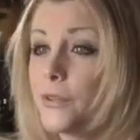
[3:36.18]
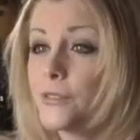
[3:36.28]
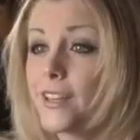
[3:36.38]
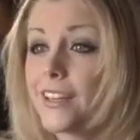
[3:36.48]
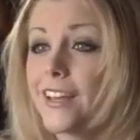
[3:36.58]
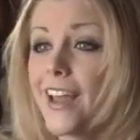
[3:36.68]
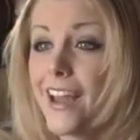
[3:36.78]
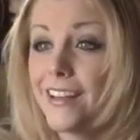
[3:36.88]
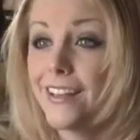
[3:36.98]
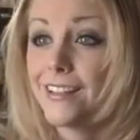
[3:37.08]
music
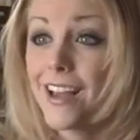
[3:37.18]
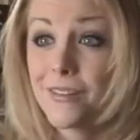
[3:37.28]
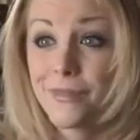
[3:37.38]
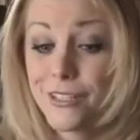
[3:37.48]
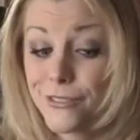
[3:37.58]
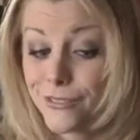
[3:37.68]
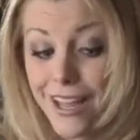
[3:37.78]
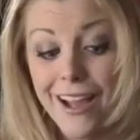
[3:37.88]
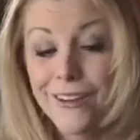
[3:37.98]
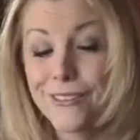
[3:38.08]
and allowed me to
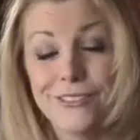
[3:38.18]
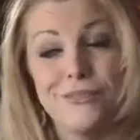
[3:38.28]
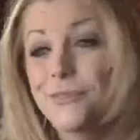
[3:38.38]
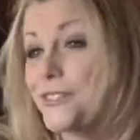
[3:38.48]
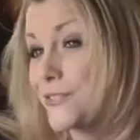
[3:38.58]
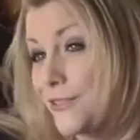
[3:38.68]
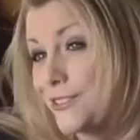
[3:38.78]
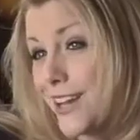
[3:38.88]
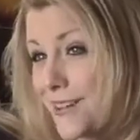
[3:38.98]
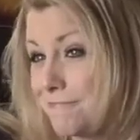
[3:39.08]
now do music full
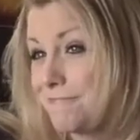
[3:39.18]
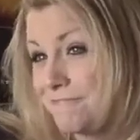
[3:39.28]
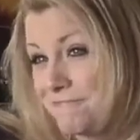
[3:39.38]
time.